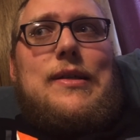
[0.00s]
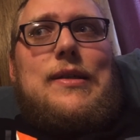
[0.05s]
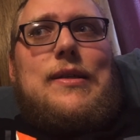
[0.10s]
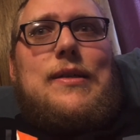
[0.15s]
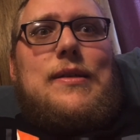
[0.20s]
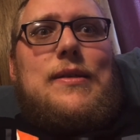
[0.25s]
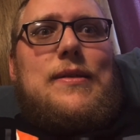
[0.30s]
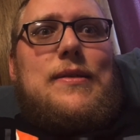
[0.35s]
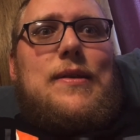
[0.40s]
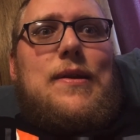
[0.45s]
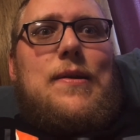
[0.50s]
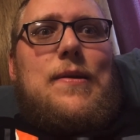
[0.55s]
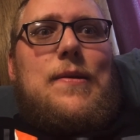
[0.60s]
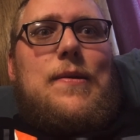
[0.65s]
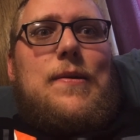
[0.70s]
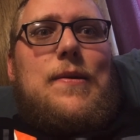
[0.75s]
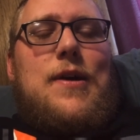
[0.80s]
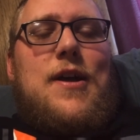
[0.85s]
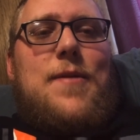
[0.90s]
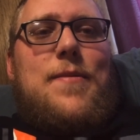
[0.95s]

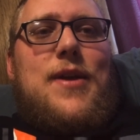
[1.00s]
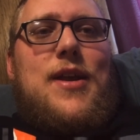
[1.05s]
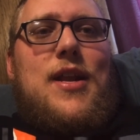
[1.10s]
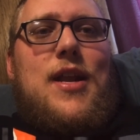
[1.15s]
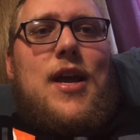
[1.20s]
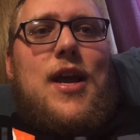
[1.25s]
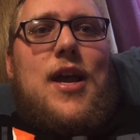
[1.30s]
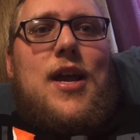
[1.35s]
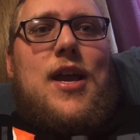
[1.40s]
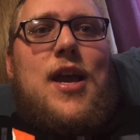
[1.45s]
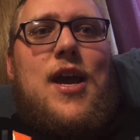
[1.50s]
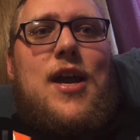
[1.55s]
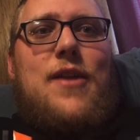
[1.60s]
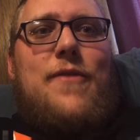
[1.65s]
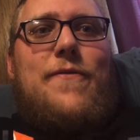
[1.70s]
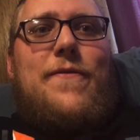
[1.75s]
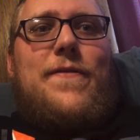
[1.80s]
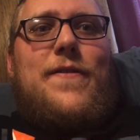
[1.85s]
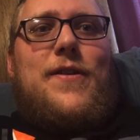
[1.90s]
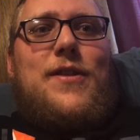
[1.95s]
So, I mean, I kind of
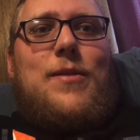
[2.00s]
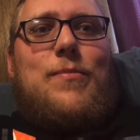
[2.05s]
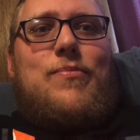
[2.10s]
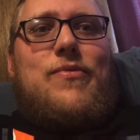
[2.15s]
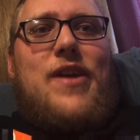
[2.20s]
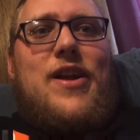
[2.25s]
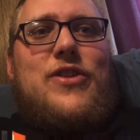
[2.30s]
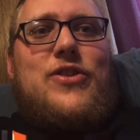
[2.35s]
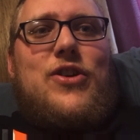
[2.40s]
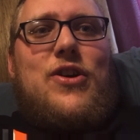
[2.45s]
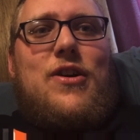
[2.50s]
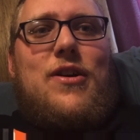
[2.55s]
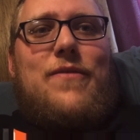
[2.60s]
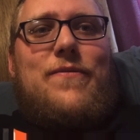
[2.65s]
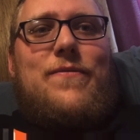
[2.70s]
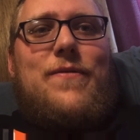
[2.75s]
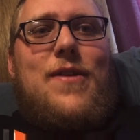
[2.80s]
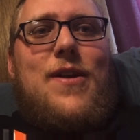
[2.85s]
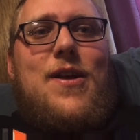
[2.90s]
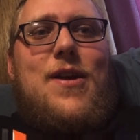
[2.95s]
feel the pressure of
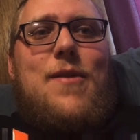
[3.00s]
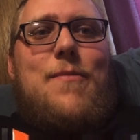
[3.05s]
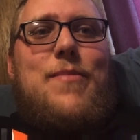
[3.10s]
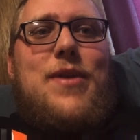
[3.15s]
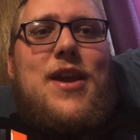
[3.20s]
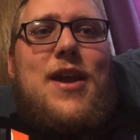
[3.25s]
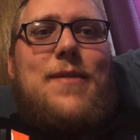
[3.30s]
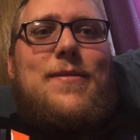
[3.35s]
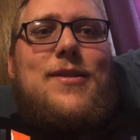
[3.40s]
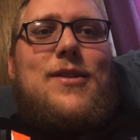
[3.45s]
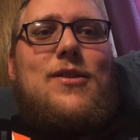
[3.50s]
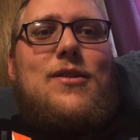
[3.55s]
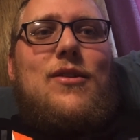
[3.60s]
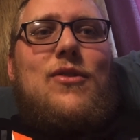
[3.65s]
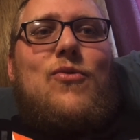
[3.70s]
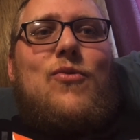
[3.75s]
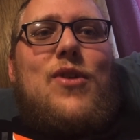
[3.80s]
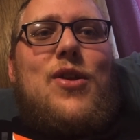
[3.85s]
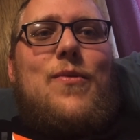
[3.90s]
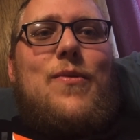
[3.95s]
being able to do
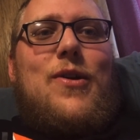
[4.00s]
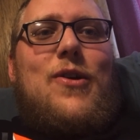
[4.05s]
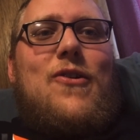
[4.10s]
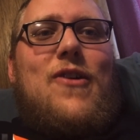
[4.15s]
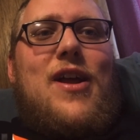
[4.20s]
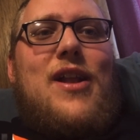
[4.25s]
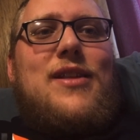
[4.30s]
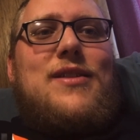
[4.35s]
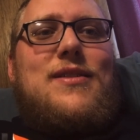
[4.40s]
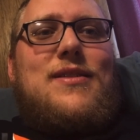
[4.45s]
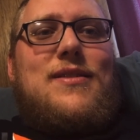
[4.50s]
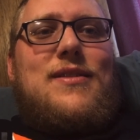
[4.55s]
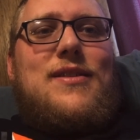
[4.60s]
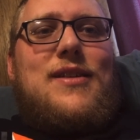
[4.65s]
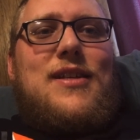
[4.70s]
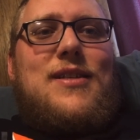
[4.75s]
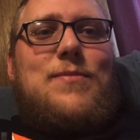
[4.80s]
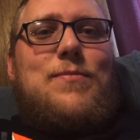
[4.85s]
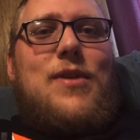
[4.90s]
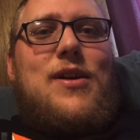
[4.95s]
21 credits in
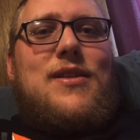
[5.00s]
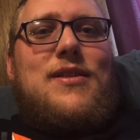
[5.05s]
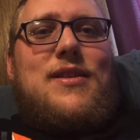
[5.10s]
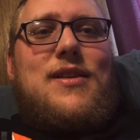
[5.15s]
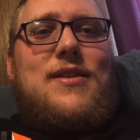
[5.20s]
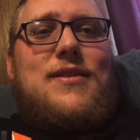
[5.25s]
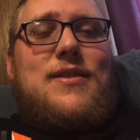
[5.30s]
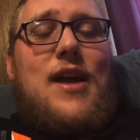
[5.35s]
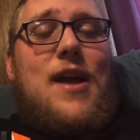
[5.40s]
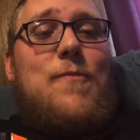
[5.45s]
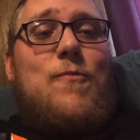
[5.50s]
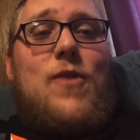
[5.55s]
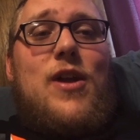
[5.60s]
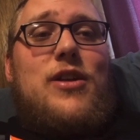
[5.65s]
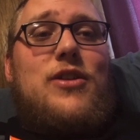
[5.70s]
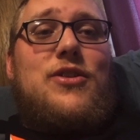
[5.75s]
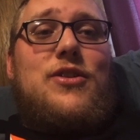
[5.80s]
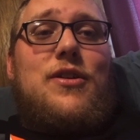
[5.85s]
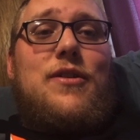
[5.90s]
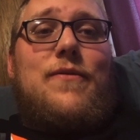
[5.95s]
6 months because I'm
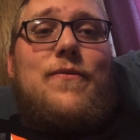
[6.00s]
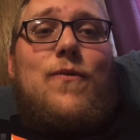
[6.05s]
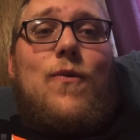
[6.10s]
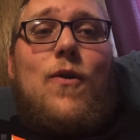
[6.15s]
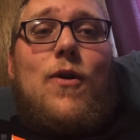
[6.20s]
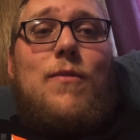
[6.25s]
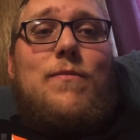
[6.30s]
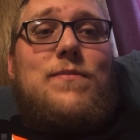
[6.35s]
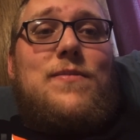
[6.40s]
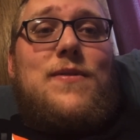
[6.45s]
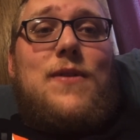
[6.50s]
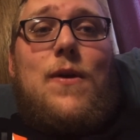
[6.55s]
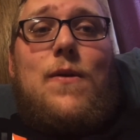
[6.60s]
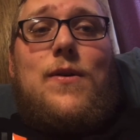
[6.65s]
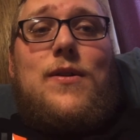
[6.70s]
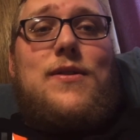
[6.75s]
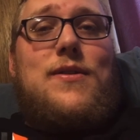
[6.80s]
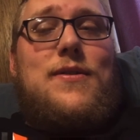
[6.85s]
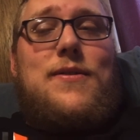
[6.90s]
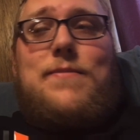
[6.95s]
registered for them. So
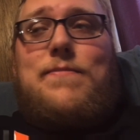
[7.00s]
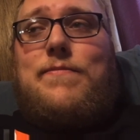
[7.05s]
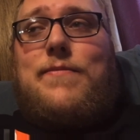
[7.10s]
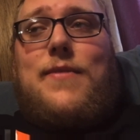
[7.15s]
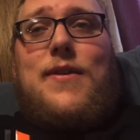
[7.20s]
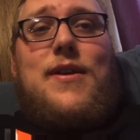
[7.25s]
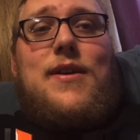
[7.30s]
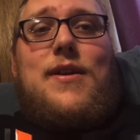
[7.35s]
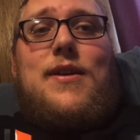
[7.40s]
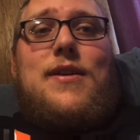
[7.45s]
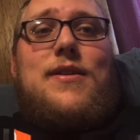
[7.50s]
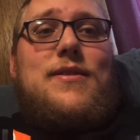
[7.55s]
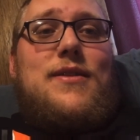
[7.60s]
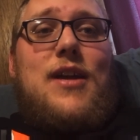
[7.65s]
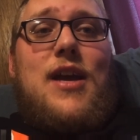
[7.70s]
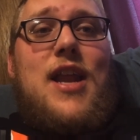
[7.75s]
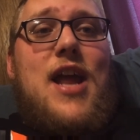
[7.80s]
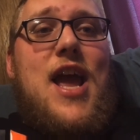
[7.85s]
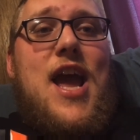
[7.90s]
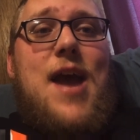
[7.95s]
it's it's
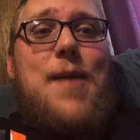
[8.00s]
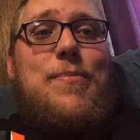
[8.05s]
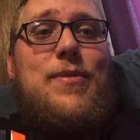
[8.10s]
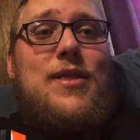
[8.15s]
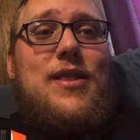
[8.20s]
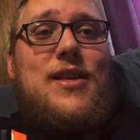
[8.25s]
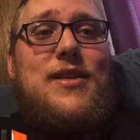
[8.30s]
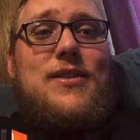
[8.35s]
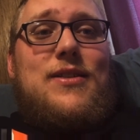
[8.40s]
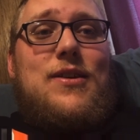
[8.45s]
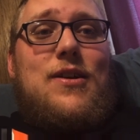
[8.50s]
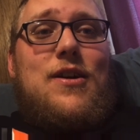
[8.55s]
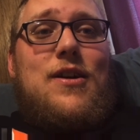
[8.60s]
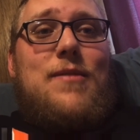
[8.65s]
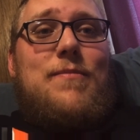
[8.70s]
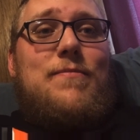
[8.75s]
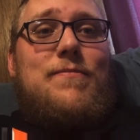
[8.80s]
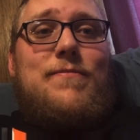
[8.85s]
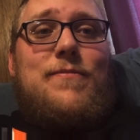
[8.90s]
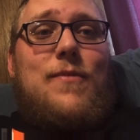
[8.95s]
going to happen this
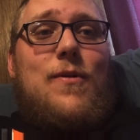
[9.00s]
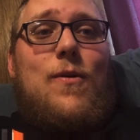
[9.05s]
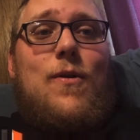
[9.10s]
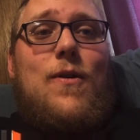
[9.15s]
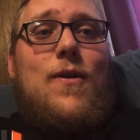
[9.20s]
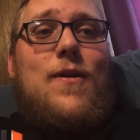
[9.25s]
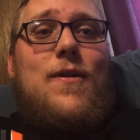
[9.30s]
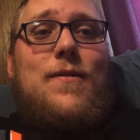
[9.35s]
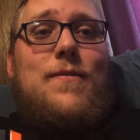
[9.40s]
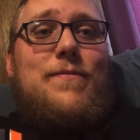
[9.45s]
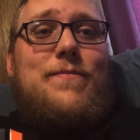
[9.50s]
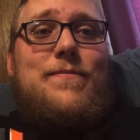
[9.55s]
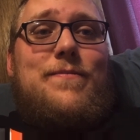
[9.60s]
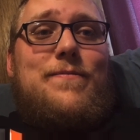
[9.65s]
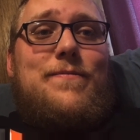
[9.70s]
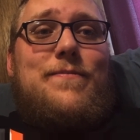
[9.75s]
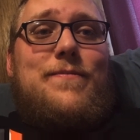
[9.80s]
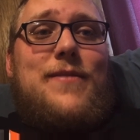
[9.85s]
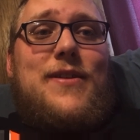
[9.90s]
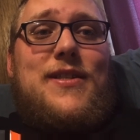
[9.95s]
term or
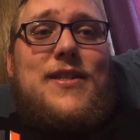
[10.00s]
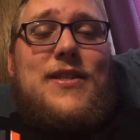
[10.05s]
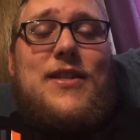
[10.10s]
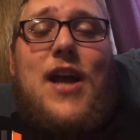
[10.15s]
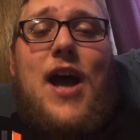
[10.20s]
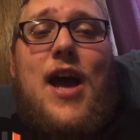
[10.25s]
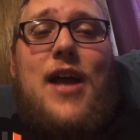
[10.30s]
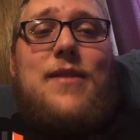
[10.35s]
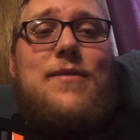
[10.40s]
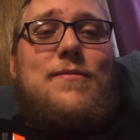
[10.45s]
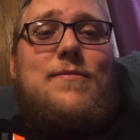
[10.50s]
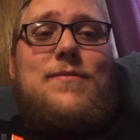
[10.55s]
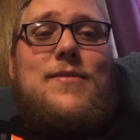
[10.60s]
it's not.